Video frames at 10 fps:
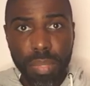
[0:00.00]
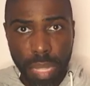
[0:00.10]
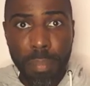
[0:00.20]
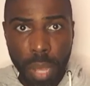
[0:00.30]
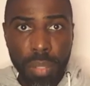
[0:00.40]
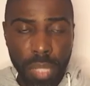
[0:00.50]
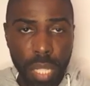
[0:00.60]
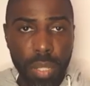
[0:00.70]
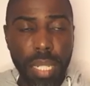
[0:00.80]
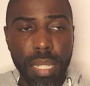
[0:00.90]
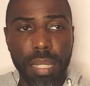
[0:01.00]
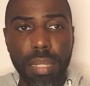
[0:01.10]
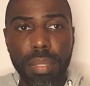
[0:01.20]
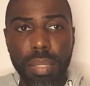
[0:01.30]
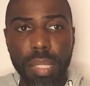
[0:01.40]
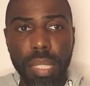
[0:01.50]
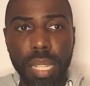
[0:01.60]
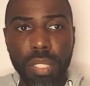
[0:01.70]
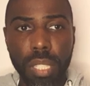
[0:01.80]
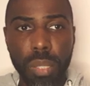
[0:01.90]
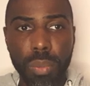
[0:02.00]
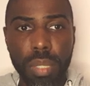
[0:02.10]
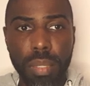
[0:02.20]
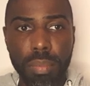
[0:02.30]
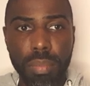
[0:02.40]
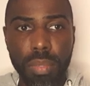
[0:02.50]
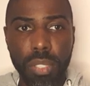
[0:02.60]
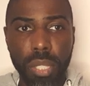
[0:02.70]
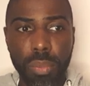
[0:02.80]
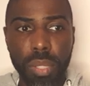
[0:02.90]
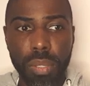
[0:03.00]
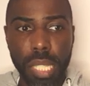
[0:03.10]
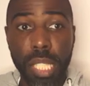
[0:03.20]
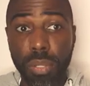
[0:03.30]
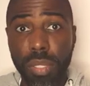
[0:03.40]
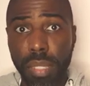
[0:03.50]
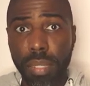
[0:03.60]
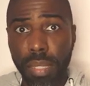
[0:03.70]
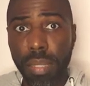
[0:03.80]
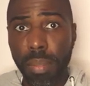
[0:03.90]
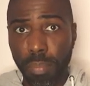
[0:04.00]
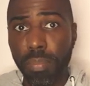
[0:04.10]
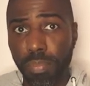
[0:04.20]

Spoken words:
about look that she would use it in the,